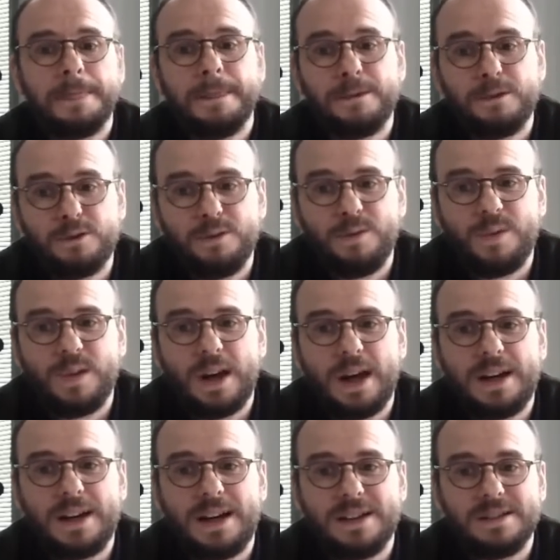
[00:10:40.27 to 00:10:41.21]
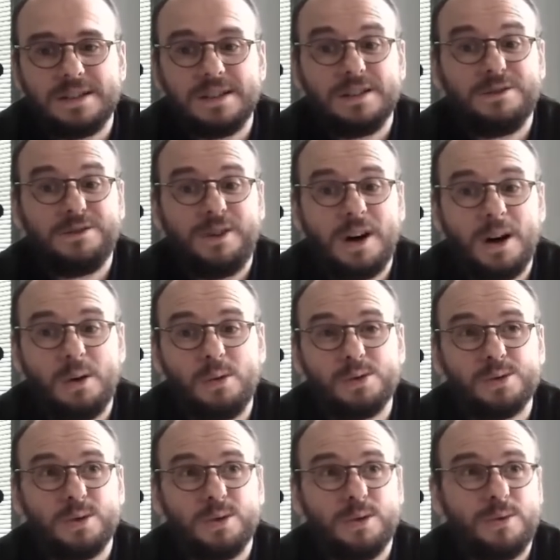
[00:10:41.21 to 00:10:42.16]
to then identify
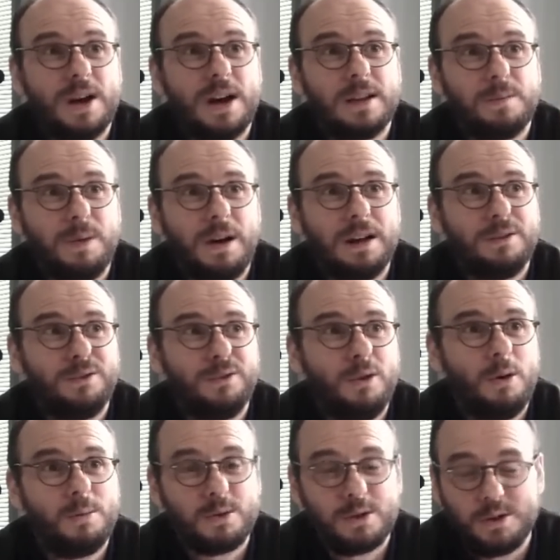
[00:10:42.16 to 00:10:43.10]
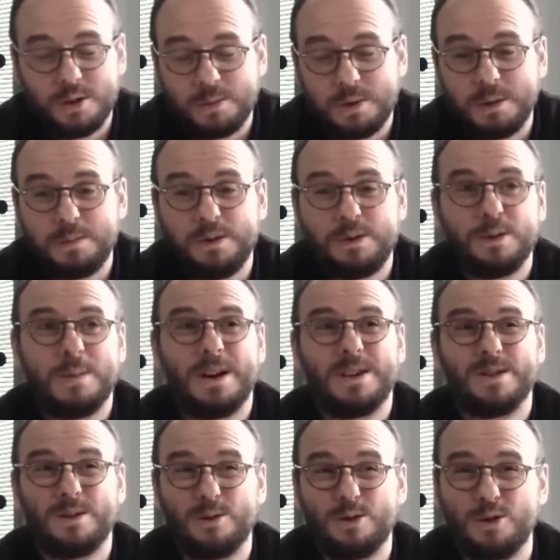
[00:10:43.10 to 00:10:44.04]
also the right platform. Because when we talk about
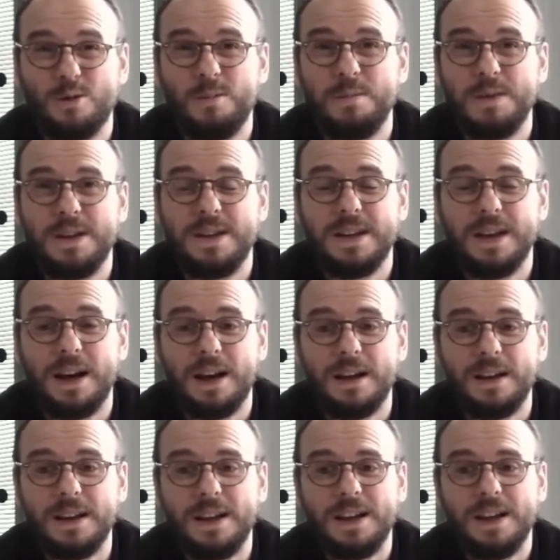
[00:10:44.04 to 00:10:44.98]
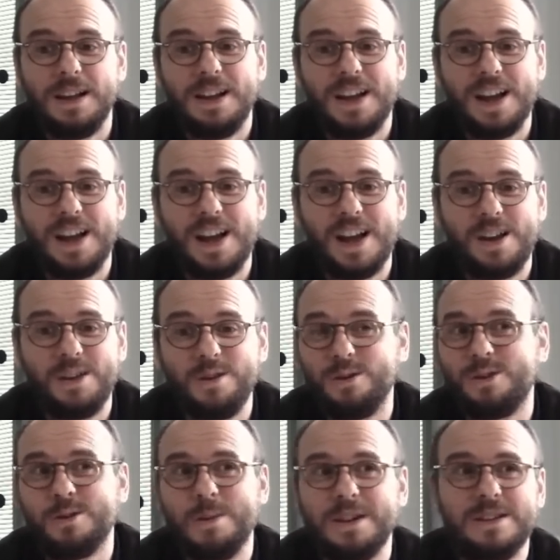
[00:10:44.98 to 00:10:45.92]
social media, you
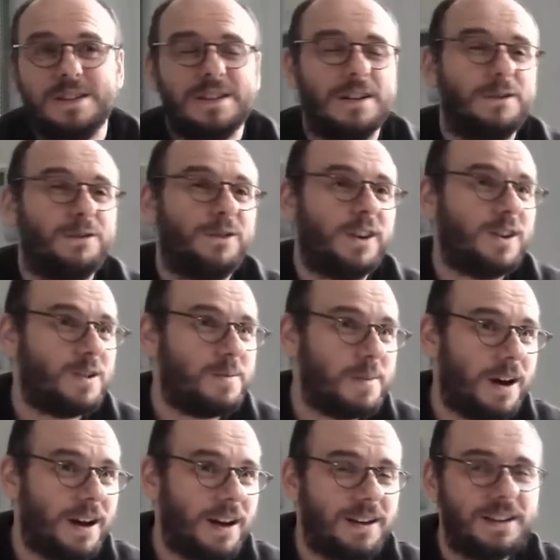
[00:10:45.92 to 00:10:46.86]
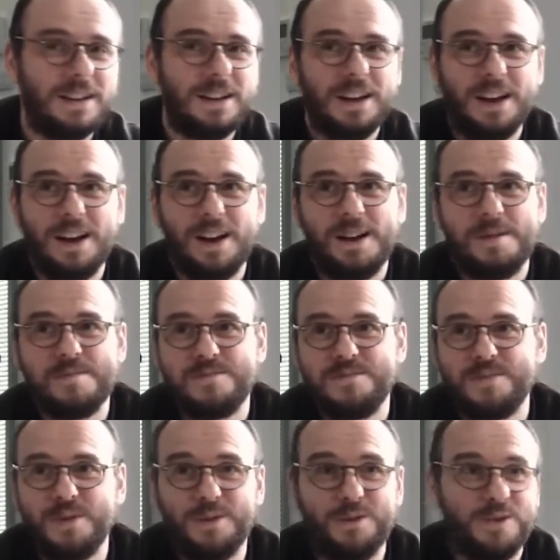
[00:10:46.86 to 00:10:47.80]
automatically think about
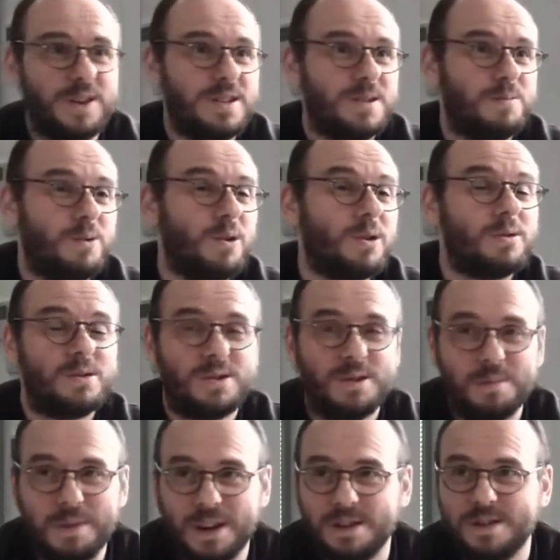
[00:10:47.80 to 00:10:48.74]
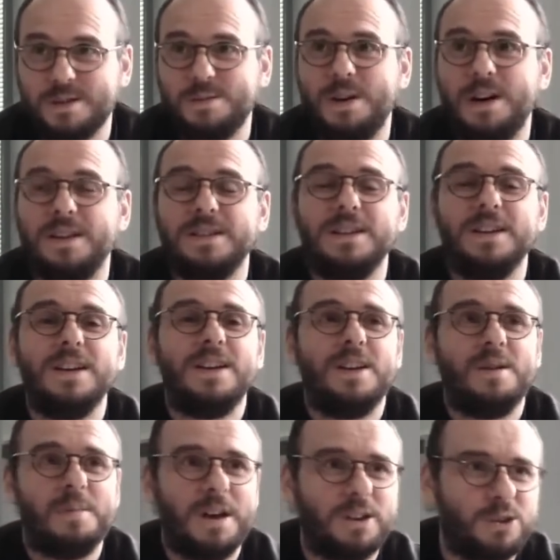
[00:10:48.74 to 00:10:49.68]
Facebook, which is the biggest one,
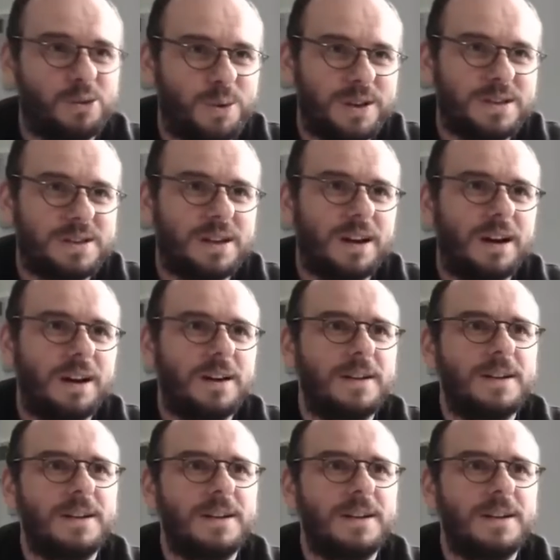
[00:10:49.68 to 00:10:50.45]
about Twitter.